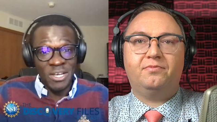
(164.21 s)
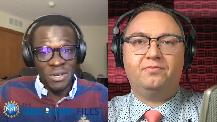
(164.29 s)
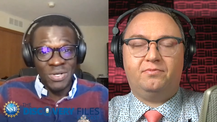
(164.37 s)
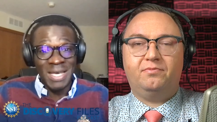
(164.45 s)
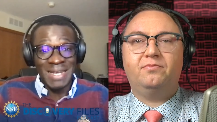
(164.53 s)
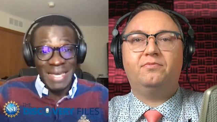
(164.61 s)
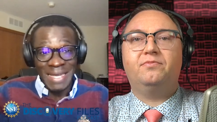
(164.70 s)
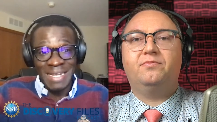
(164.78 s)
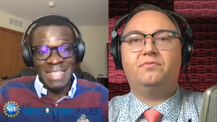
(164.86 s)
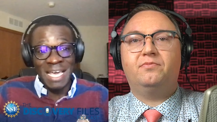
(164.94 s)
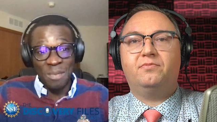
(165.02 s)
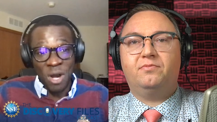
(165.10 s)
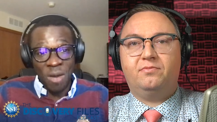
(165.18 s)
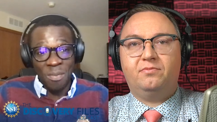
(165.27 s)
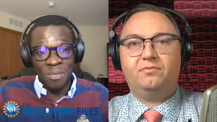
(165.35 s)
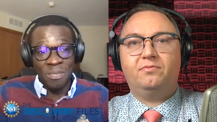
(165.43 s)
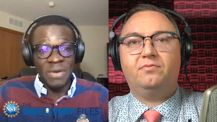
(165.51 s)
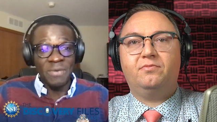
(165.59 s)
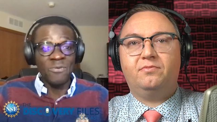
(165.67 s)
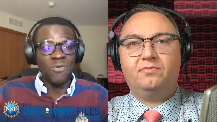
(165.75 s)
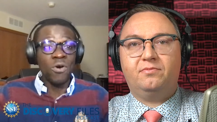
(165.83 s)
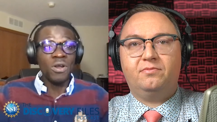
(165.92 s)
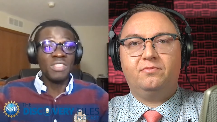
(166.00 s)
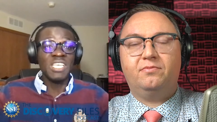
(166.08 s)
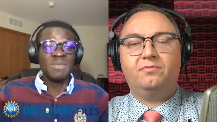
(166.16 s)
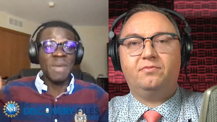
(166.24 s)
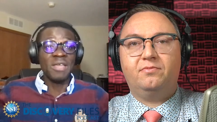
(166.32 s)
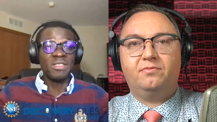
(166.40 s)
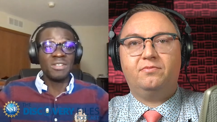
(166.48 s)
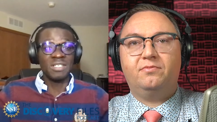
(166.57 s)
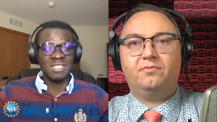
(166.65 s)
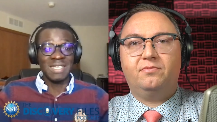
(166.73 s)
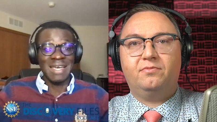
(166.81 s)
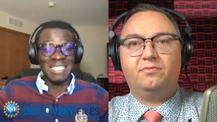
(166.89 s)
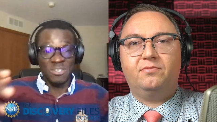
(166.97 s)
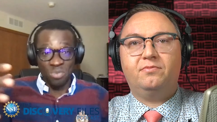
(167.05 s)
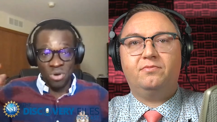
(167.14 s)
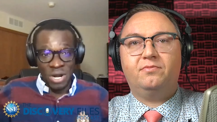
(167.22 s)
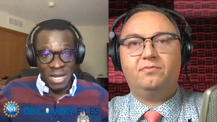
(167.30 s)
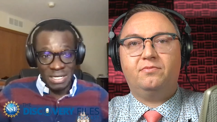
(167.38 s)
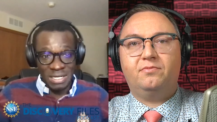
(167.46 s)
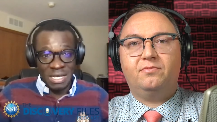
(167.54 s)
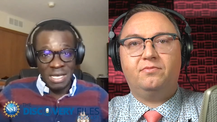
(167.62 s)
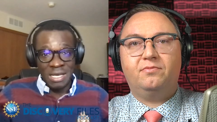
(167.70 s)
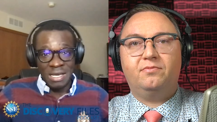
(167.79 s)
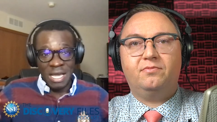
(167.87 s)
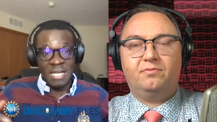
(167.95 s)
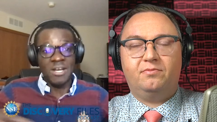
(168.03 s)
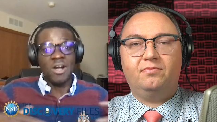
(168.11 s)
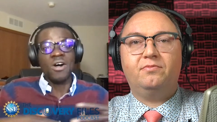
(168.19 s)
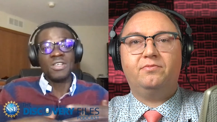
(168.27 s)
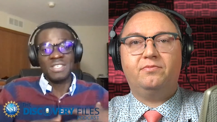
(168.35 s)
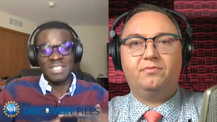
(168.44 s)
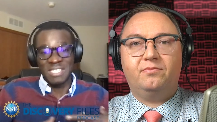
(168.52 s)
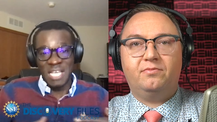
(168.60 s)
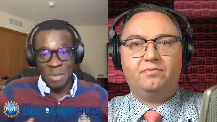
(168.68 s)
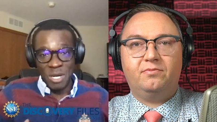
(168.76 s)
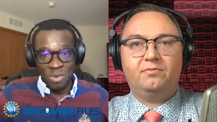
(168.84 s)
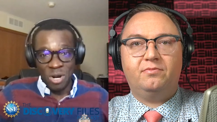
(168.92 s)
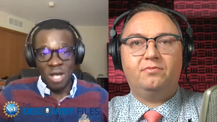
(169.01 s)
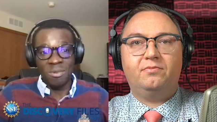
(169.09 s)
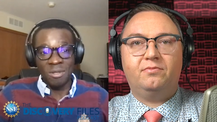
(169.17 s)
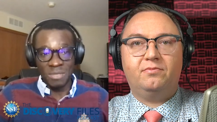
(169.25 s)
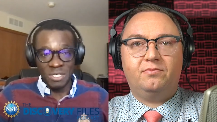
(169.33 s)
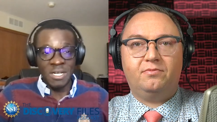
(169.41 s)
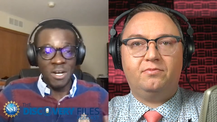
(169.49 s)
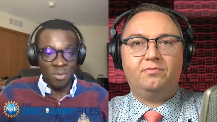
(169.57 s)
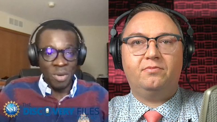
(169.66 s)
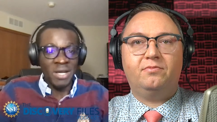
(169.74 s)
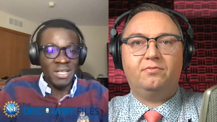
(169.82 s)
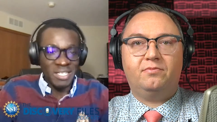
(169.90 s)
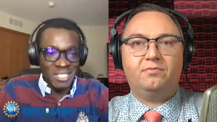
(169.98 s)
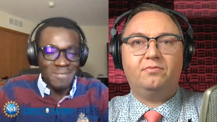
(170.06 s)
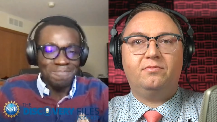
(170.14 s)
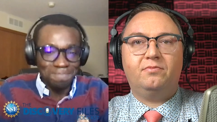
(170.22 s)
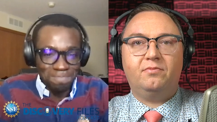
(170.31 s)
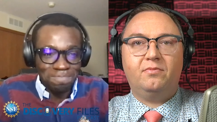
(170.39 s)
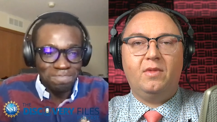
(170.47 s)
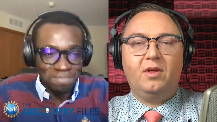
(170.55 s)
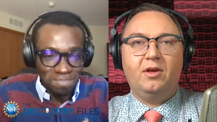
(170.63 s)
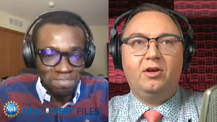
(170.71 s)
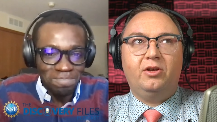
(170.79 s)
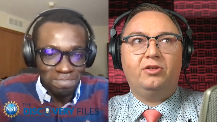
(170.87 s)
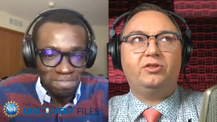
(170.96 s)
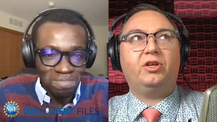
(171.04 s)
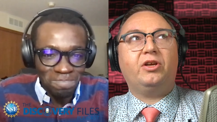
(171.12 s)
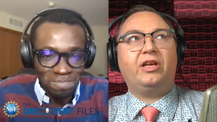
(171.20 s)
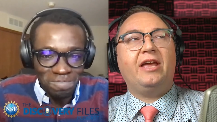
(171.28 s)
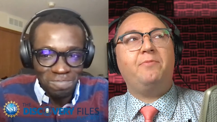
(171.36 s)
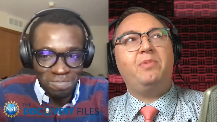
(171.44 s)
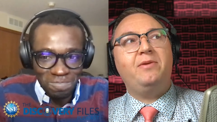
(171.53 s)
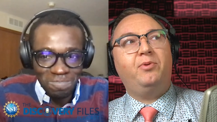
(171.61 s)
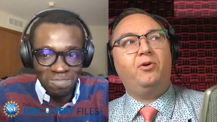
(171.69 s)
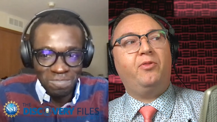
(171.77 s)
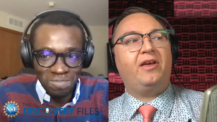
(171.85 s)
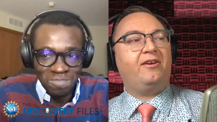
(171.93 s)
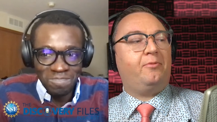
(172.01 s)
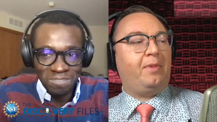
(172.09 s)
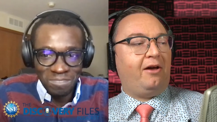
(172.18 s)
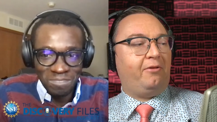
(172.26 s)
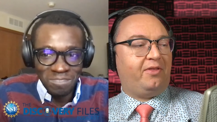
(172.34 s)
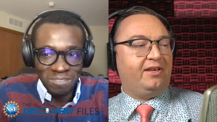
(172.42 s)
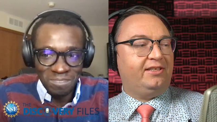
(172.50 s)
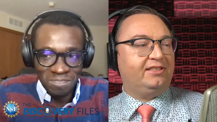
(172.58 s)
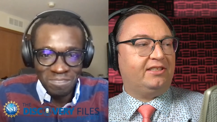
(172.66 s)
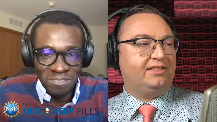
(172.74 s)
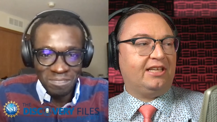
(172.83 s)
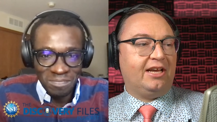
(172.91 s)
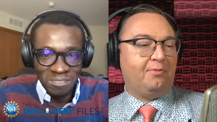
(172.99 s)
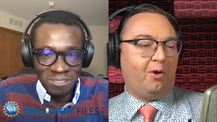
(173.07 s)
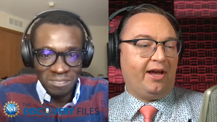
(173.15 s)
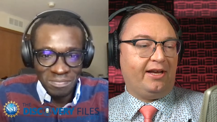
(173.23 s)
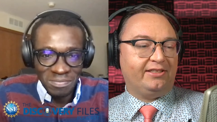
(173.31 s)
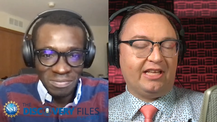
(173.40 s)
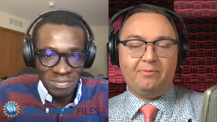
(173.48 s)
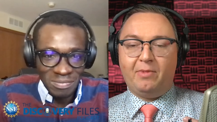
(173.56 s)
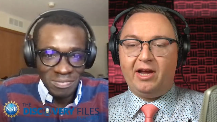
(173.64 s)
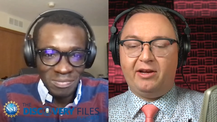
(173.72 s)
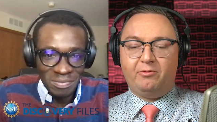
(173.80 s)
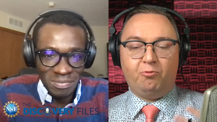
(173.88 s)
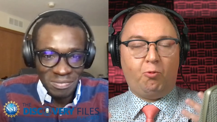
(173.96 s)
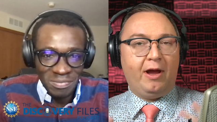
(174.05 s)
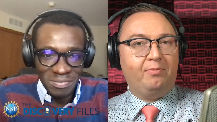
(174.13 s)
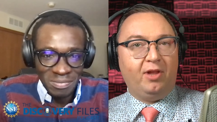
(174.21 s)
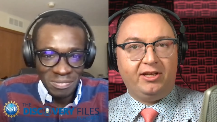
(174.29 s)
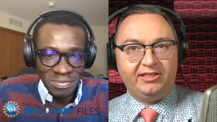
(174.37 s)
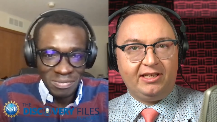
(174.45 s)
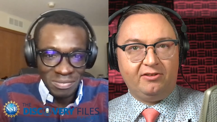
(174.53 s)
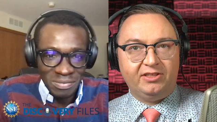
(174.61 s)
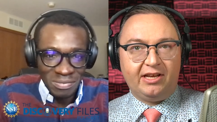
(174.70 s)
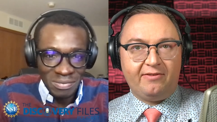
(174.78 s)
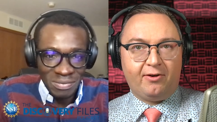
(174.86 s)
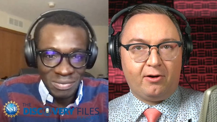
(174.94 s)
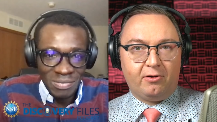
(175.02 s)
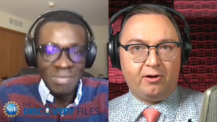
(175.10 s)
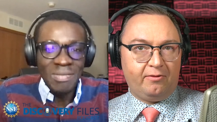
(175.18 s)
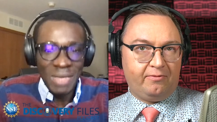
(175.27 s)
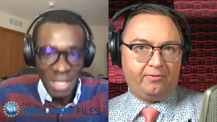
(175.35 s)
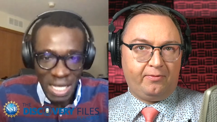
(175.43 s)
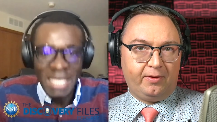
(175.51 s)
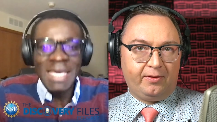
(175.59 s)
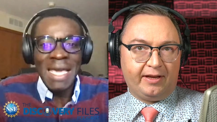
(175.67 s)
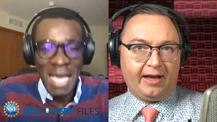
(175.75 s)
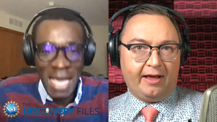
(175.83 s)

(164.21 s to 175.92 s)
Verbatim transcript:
Speaker 1: very good at eating them up before these pathogens can spread and cause systemic problems in our
Speaker 2: bodies. Can people think about these the same way as they might white blood cells they've heard of? Like,